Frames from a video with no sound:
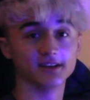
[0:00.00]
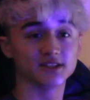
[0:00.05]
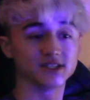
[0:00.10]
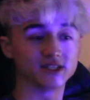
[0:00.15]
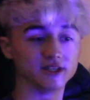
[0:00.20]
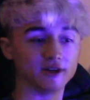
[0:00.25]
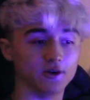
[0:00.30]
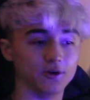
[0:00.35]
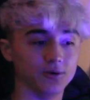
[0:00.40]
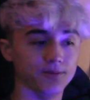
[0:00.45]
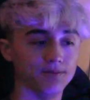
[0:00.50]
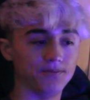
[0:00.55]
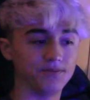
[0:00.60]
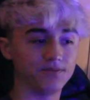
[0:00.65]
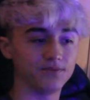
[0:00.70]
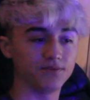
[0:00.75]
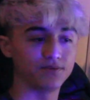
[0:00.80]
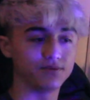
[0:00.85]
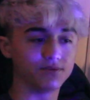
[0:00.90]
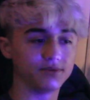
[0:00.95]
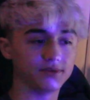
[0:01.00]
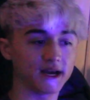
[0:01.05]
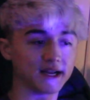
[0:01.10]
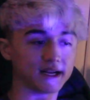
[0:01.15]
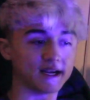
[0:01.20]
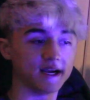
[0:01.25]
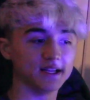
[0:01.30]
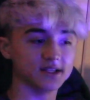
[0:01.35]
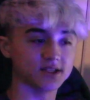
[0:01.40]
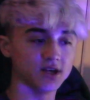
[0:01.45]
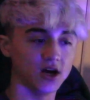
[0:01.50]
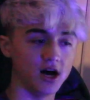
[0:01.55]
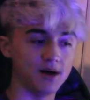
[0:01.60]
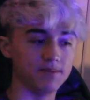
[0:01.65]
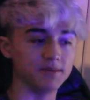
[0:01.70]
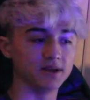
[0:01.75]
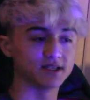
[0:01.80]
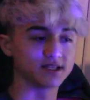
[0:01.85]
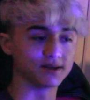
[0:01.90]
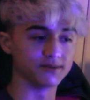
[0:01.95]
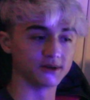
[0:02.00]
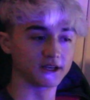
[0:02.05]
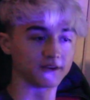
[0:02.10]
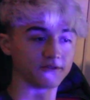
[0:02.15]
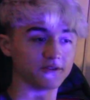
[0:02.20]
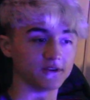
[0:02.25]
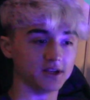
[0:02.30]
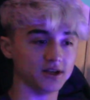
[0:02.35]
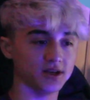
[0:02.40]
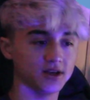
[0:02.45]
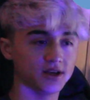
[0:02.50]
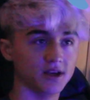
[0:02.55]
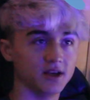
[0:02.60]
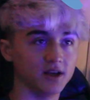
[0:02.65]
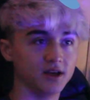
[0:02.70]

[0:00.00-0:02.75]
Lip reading: So that kind of taught me something differently.